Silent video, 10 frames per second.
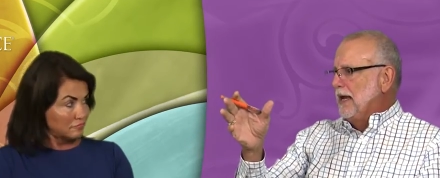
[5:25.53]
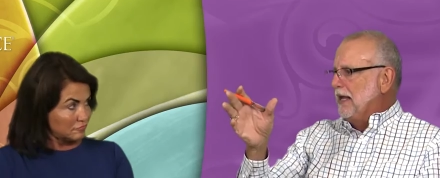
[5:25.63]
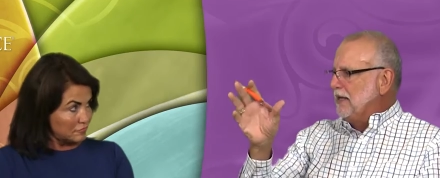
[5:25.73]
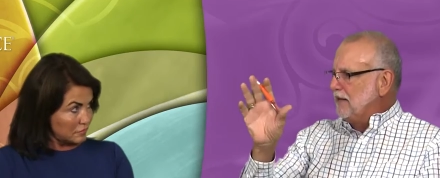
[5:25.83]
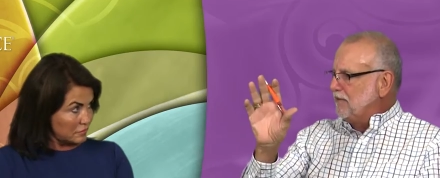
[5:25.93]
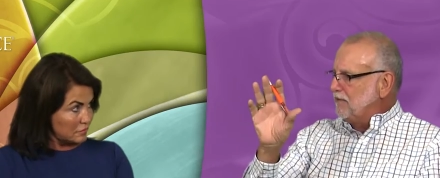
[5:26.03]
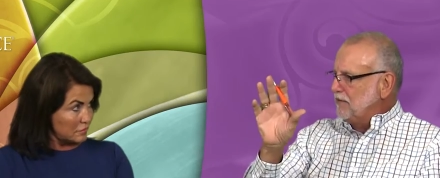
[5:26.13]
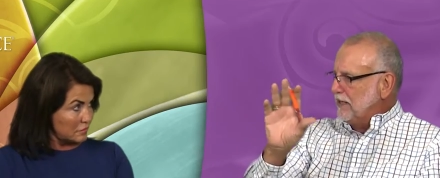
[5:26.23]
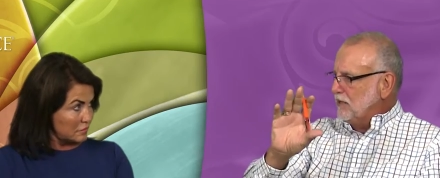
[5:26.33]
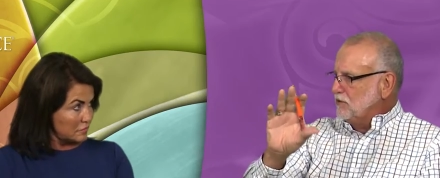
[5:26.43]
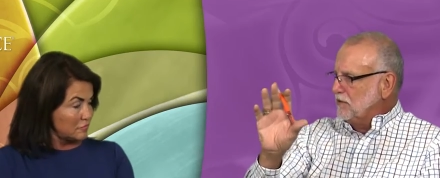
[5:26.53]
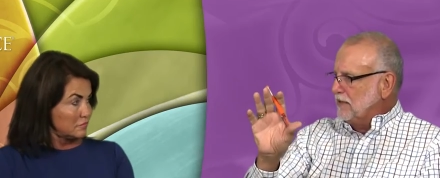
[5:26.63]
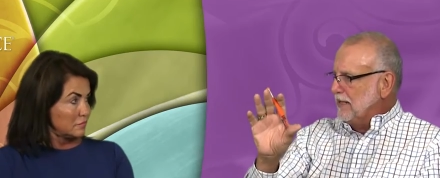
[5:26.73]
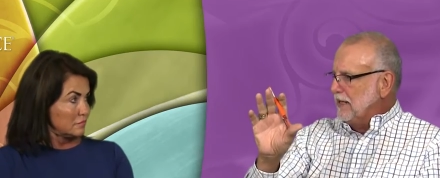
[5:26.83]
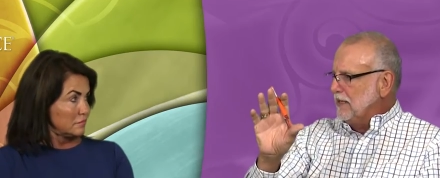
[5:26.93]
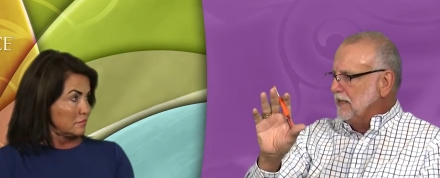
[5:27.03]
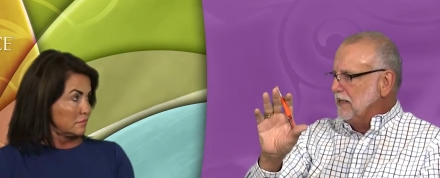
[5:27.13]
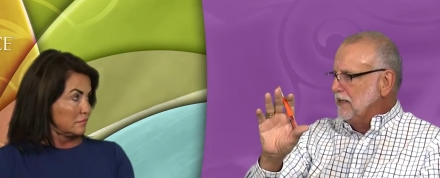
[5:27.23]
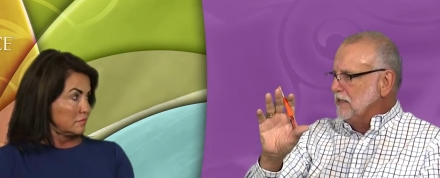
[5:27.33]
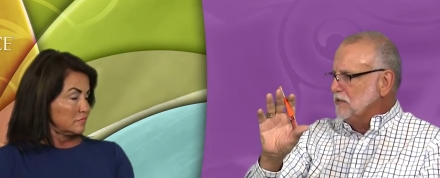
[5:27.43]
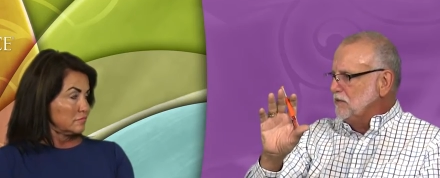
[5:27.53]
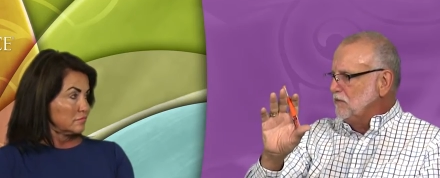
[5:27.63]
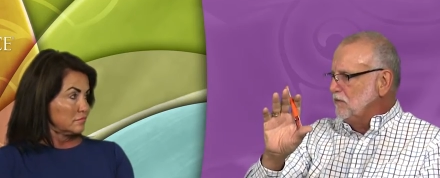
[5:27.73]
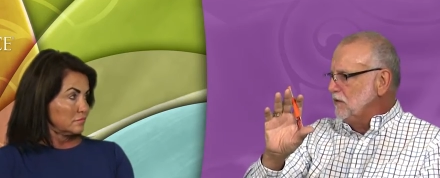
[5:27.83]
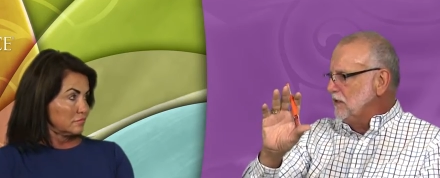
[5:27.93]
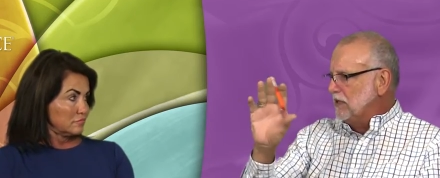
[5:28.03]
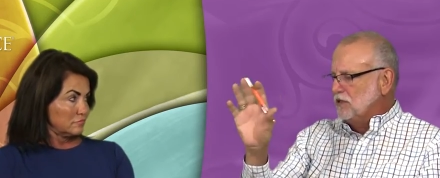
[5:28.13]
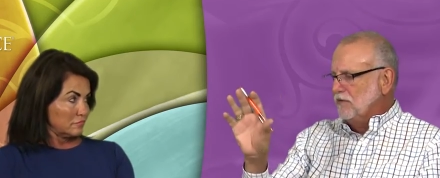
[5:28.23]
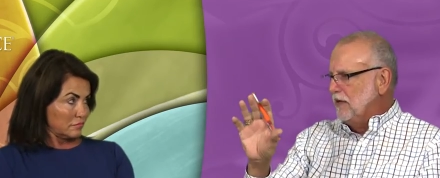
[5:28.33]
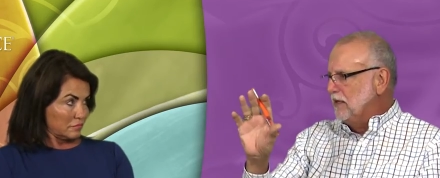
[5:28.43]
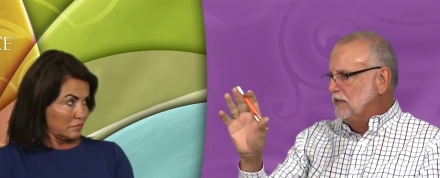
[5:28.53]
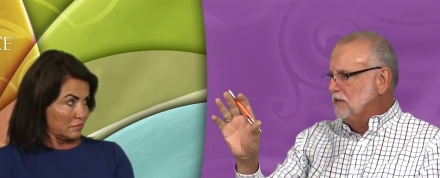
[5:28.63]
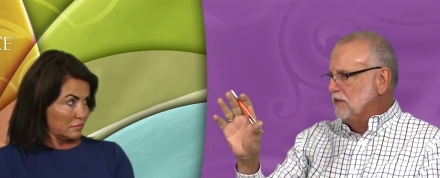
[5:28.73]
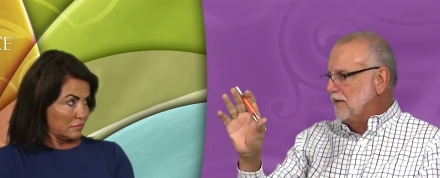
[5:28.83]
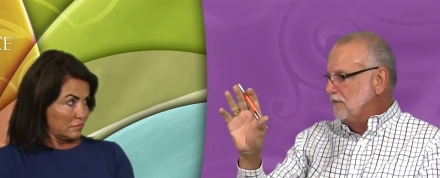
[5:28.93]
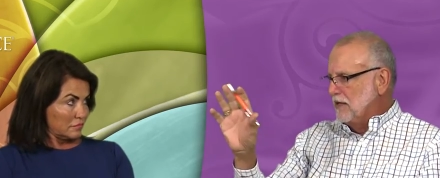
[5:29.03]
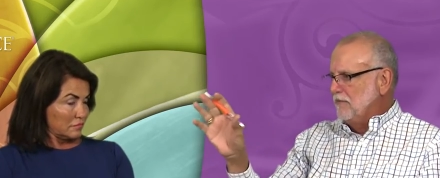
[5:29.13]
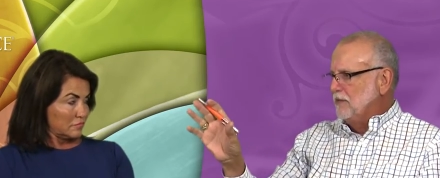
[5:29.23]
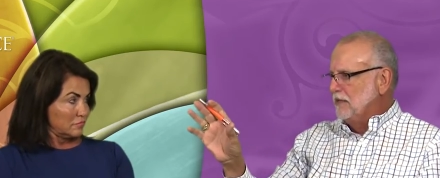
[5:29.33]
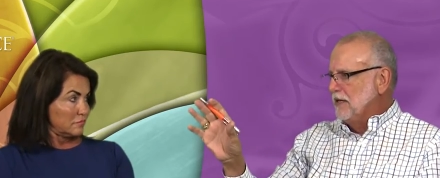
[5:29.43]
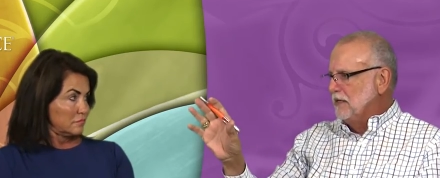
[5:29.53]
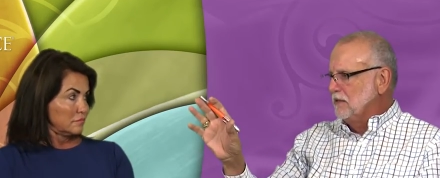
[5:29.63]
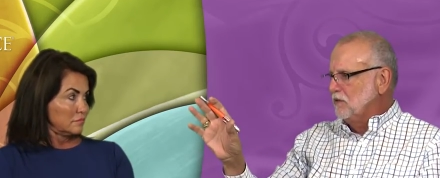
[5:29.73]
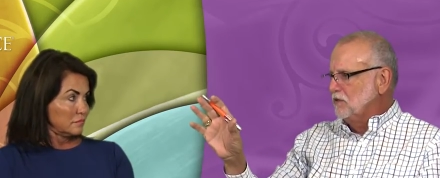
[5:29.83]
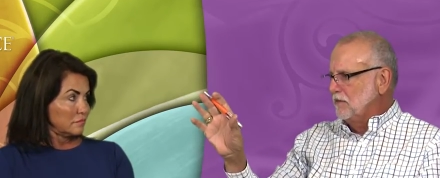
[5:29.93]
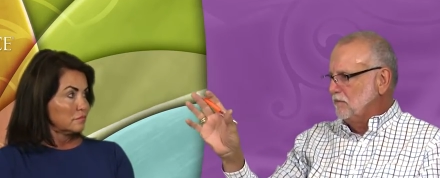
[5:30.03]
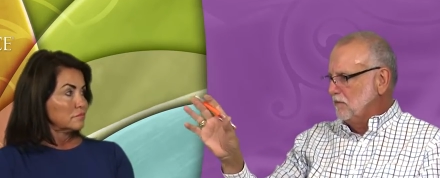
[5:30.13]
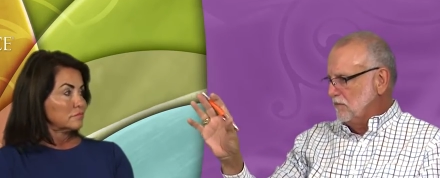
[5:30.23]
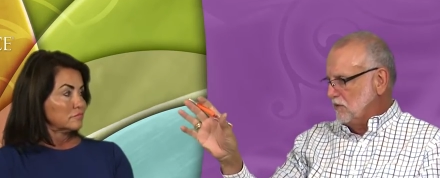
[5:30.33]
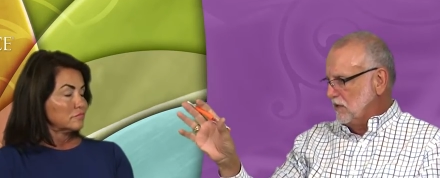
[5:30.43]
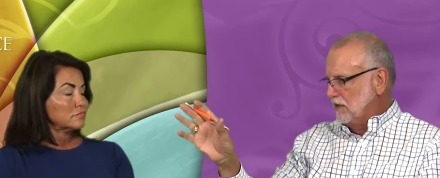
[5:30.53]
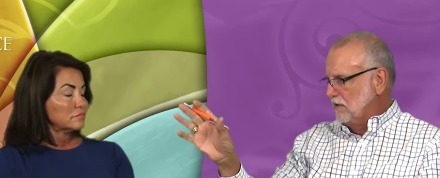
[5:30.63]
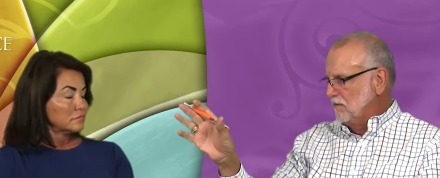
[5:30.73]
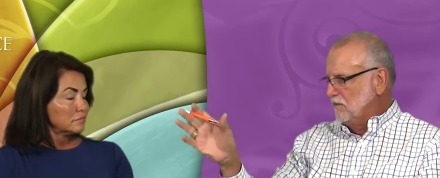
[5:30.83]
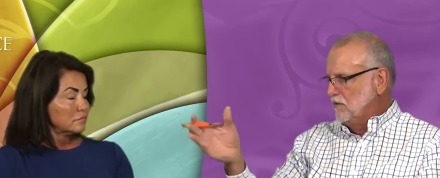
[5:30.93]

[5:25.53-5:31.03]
Speaker 1: And if the answer to that is yes, I've had these, I've not been diagnosed, I'm, I'm clear,